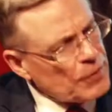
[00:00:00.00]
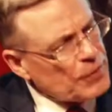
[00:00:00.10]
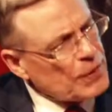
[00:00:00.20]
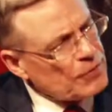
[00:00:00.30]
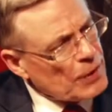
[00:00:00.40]

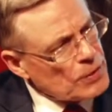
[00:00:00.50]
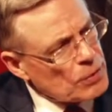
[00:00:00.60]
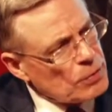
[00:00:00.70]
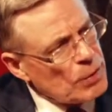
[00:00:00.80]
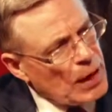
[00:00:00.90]
things I
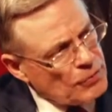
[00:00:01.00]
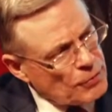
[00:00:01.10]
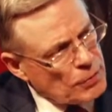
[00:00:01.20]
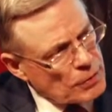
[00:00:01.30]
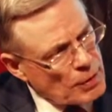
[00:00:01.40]
do as a
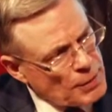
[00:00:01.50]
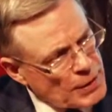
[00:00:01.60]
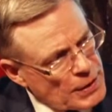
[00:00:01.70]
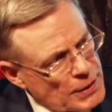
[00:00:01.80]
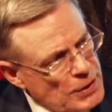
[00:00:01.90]
royal
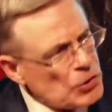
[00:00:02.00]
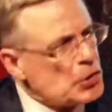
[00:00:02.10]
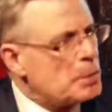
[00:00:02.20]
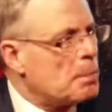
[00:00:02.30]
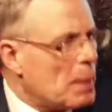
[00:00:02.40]
commentator is
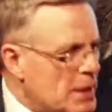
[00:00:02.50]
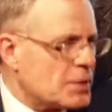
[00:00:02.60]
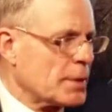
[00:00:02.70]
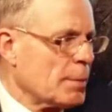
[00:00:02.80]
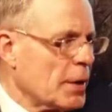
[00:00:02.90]
debate
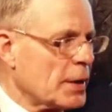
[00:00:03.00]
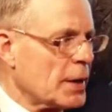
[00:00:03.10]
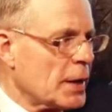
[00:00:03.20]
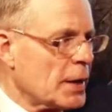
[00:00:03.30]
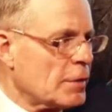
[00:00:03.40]
the
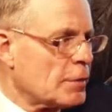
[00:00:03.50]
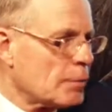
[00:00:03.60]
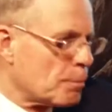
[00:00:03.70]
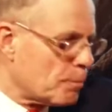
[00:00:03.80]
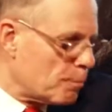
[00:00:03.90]
monarchy. It's
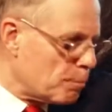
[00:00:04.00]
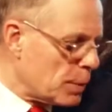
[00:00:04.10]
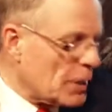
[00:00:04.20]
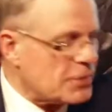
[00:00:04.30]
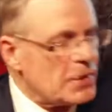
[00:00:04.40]

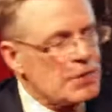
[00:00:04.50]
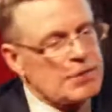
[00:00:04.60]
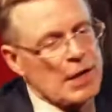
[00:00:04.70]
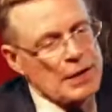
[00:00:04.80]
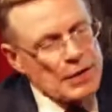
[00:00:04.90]

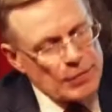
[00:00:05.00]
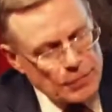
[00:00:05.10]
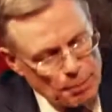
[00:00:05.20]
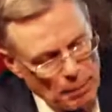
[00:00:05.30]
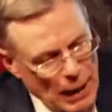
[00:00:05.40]
pluses and
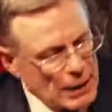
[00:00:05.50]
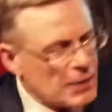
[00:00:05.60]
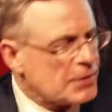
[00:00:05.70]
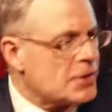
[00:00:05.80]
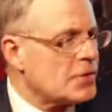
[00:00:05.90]
its
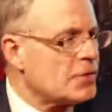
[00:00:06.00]
minuses.